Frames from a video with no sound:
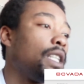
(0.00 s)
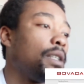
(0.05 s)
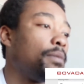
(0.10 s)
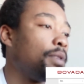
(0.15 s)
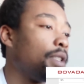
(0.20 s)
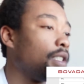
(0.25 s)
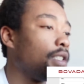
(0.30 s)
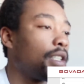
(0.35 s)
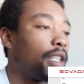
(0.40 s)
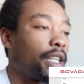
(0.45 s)

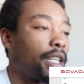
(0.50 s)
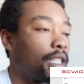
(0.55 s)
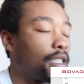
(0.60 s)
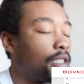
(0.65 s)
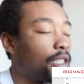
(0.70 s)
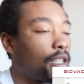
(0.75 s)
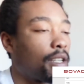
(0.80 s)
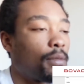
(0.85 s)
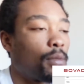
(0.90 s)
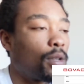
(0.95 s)
But like I
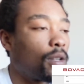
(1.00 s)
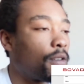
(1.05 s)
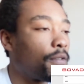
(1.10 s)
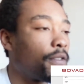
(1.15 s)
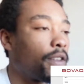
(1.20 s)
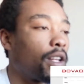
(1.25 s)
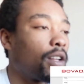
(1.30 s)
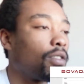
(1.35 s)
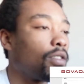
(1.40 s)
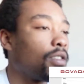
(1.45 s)
said, coming off of that